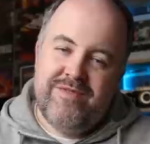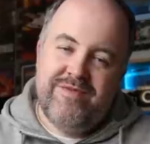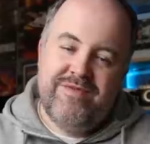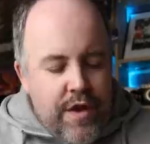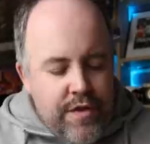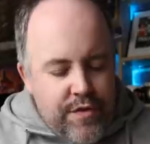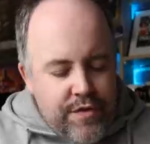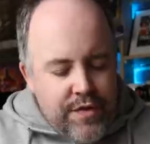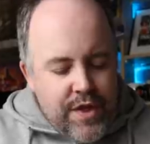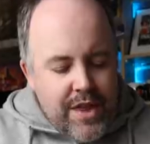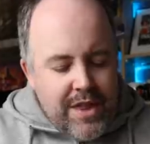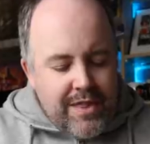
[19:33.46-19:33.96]
I
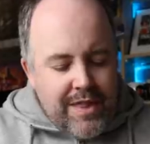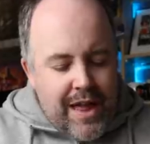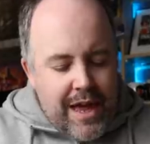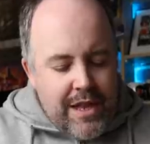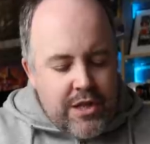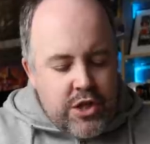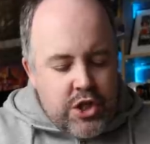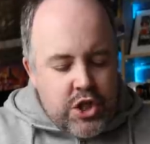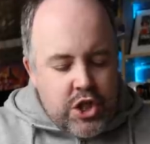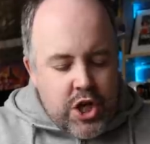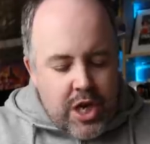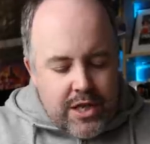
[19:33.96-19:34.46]
think
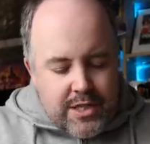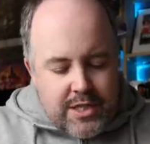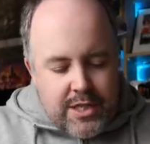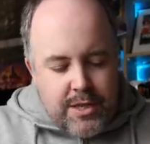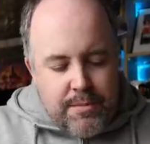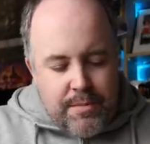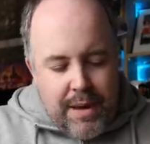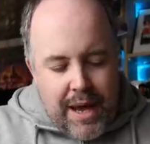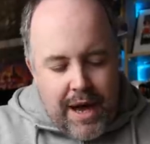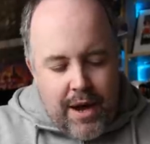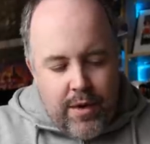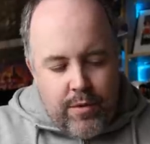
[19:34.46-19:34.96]
that just
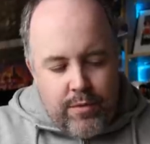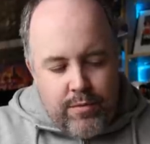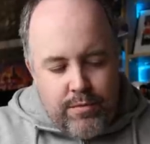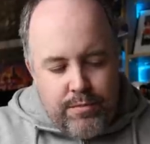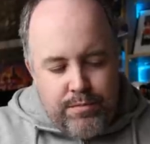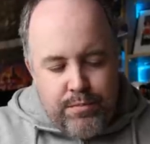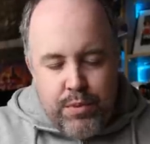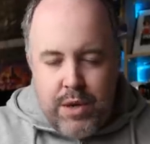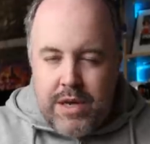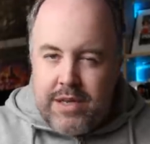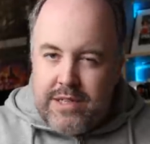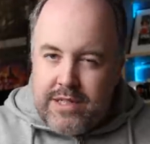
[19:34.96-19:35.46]
about
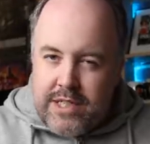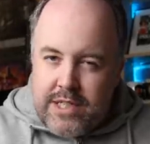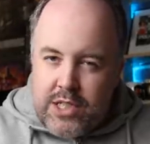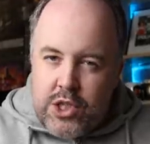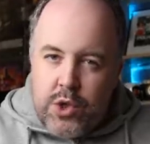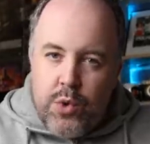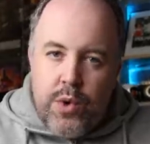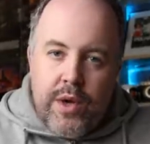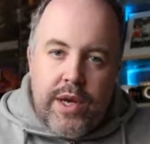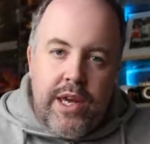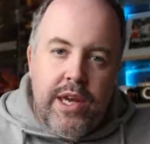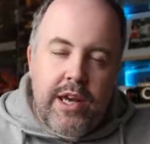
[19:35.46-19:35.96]
brings us
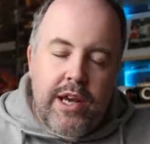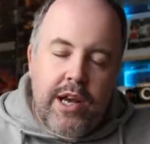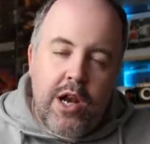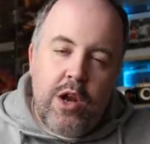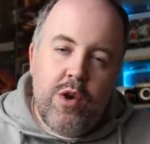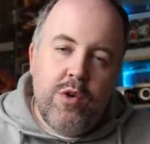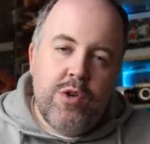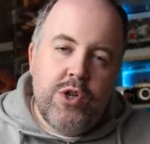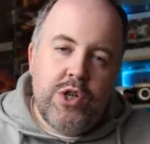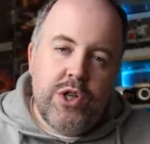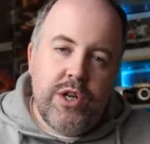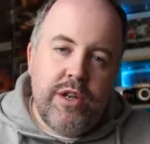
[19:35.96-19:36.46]
to a
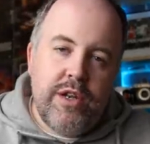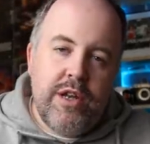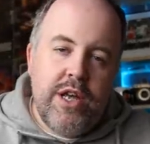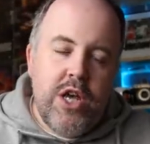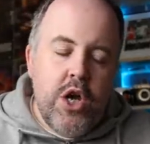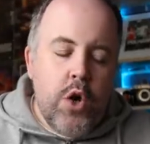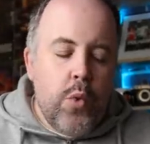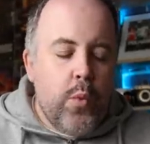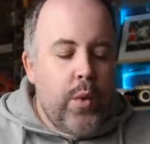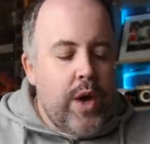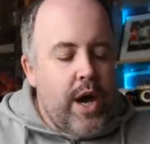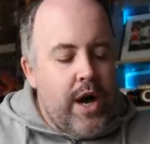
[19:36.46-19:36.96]
conclusion.
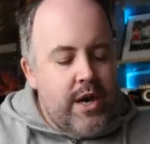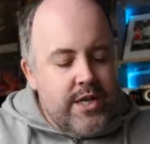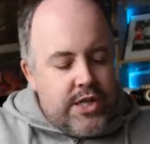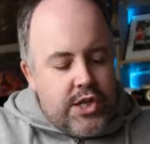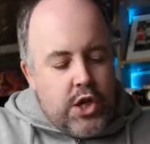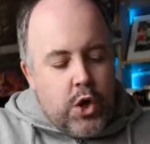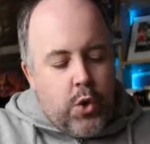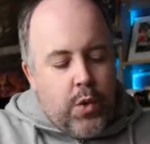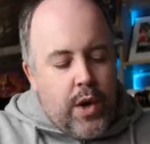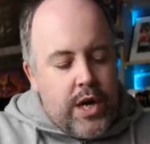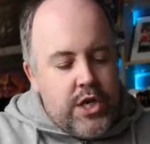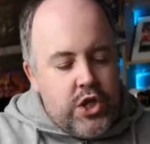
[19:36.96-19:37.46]
We asked
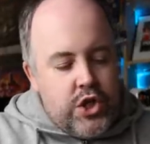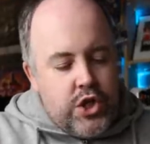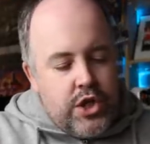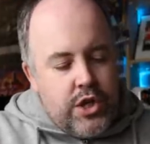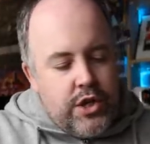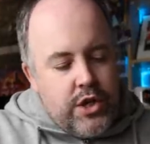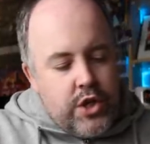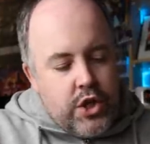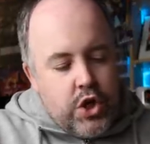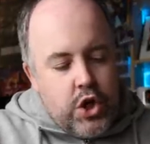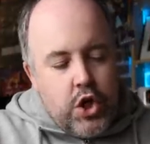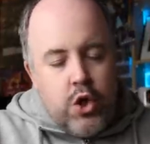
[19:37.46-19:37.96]
the
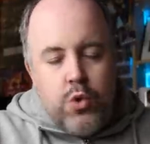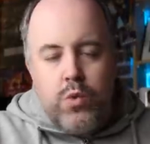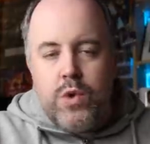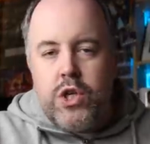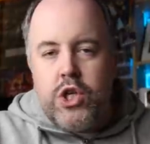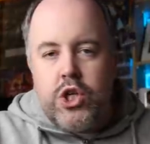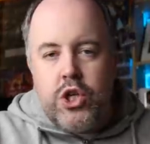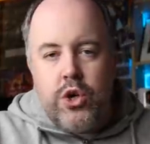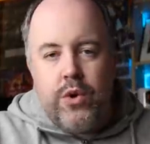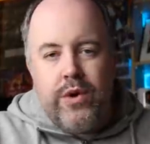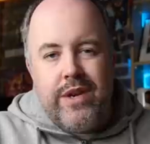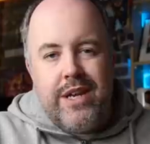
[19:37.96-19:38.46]
question, could we
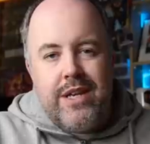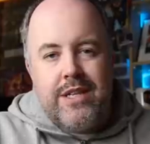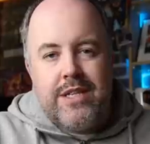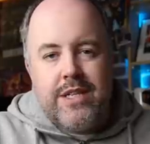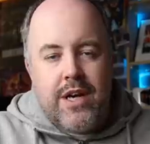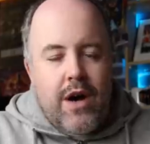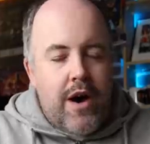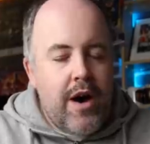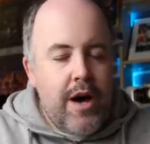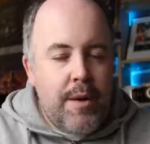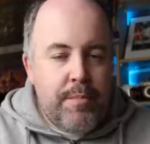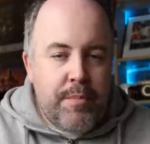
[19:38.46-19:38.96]
shoot an
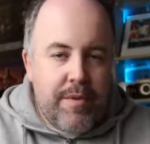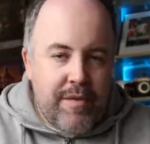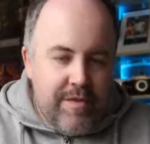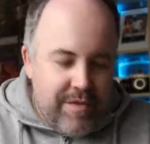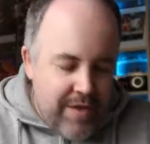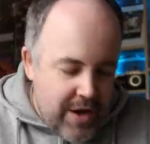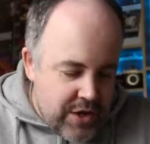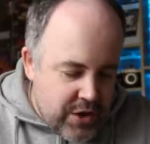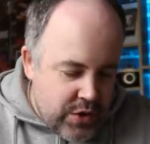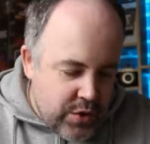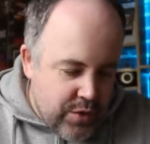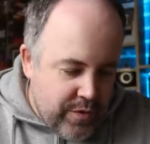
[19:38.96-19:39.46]
entire
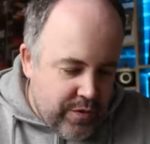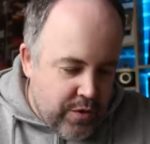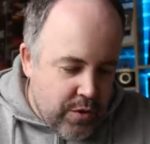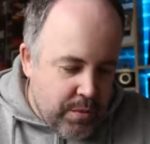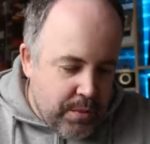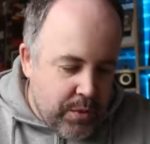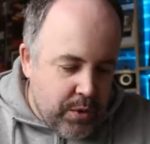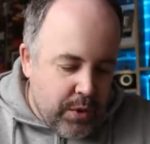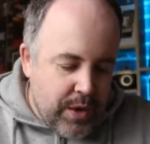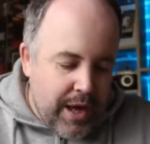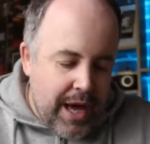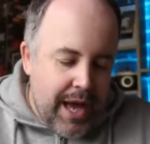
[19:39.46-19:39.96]
professional
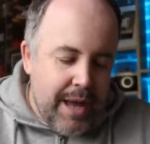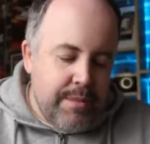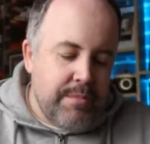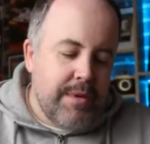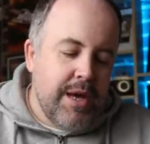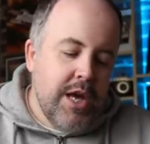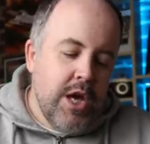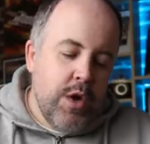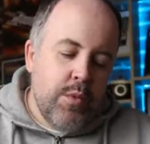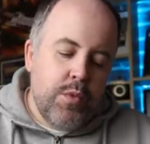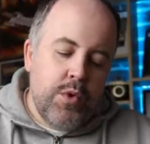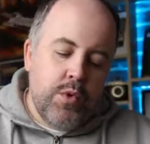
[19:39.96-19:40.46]
football game
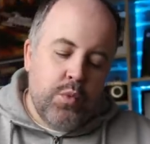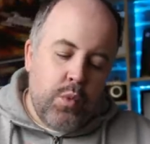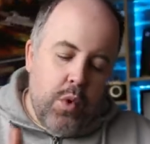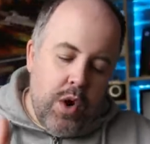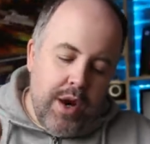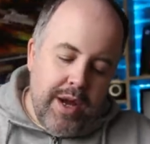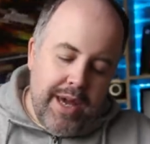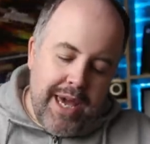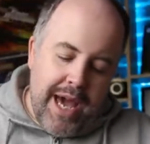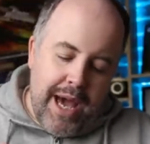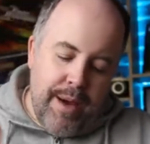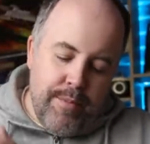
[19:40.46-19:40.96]
with
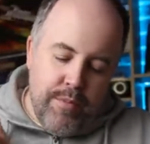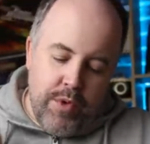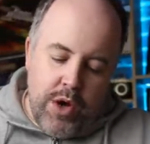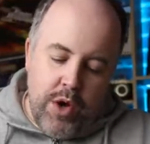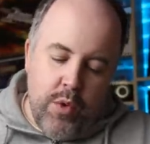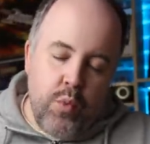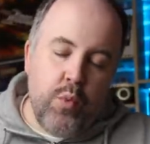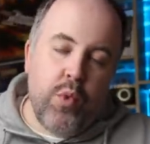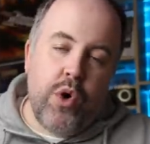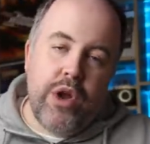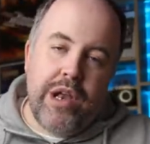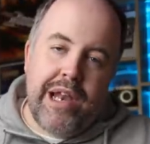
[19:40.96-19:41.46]
one
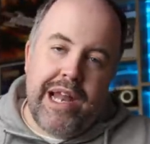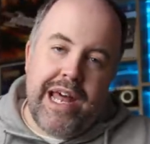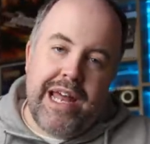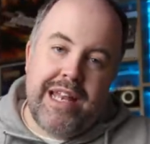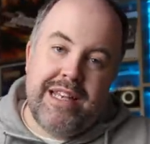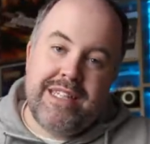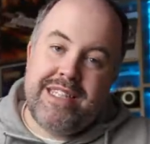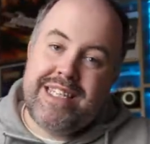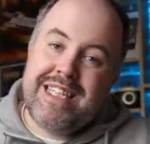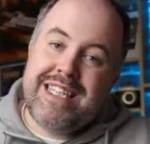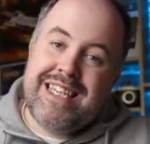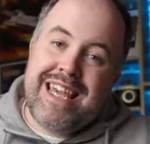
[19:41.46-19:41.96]
camera, one
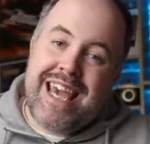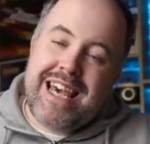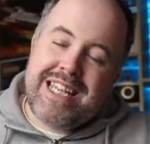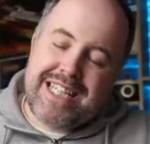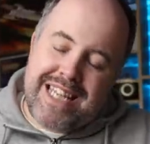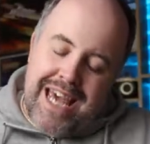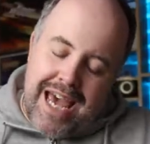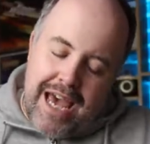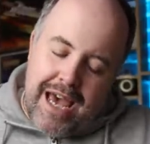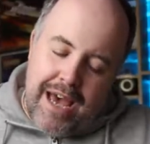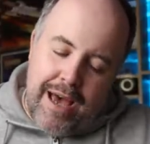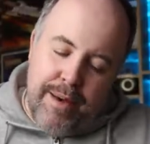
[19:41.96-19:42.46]
lens?
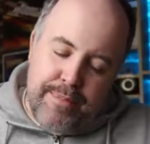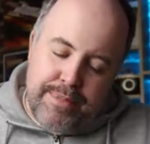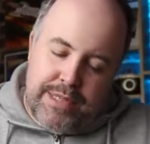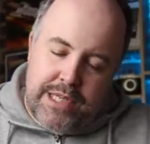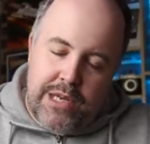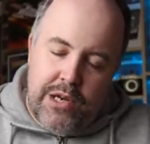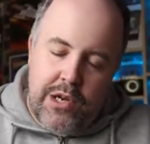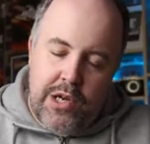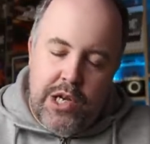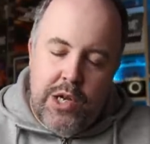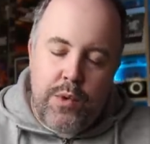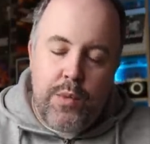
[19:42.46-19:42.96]
Yes,
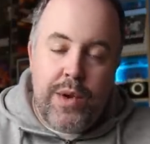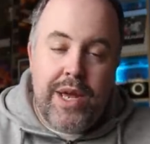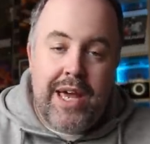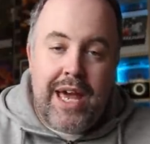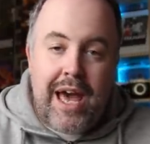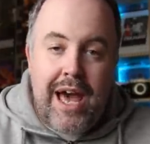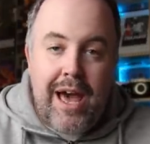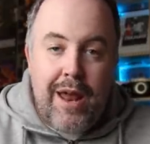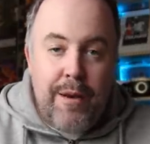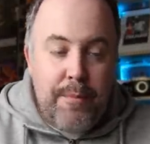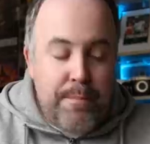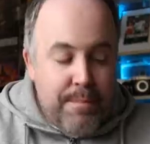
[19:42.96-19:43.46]
absolutely we
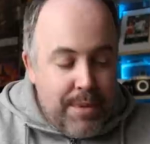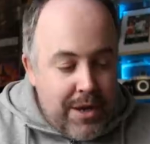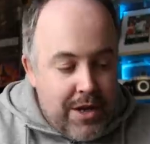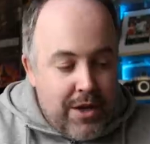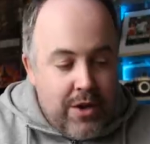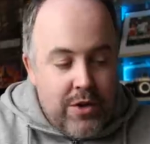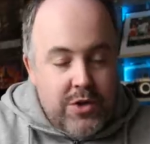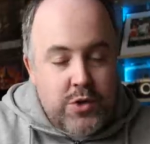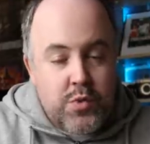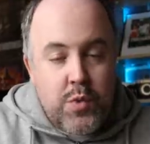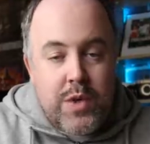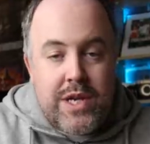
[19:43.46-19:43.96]
can,
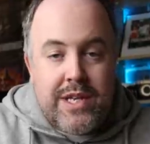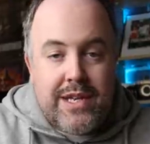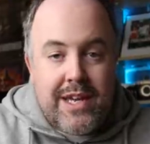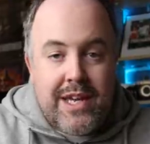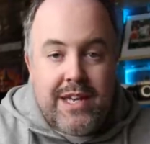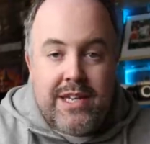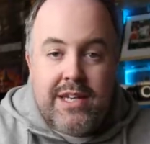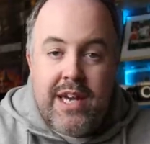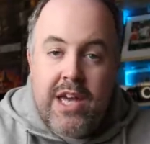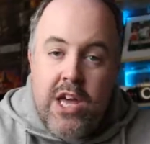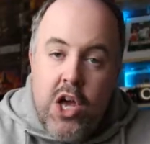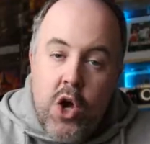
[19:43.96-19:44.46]
because we
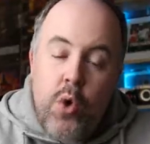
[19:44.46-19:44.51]
did.